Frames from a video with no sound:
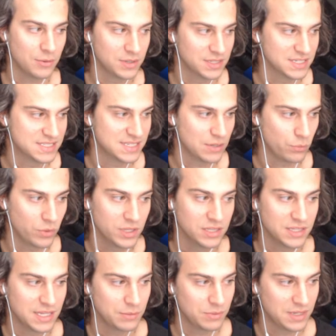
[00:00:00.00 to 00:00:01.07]
In the set 1
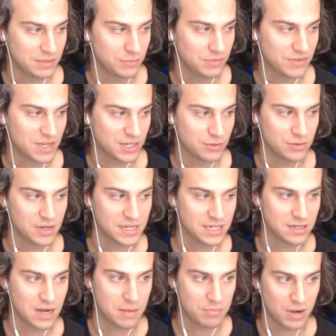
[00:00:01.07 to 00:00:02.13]
thing we've got going on here,
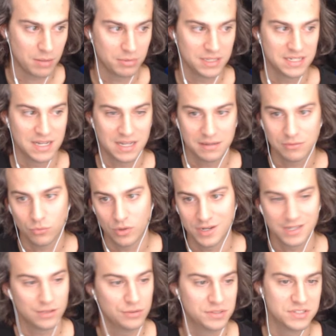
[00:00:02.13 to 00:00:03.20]
I'd probably not want to
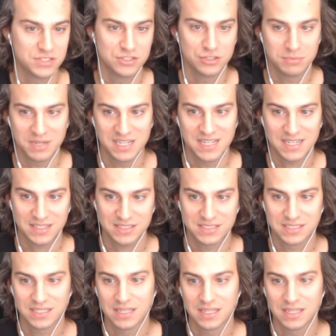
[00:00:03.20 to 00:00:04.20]
include this in too many decks,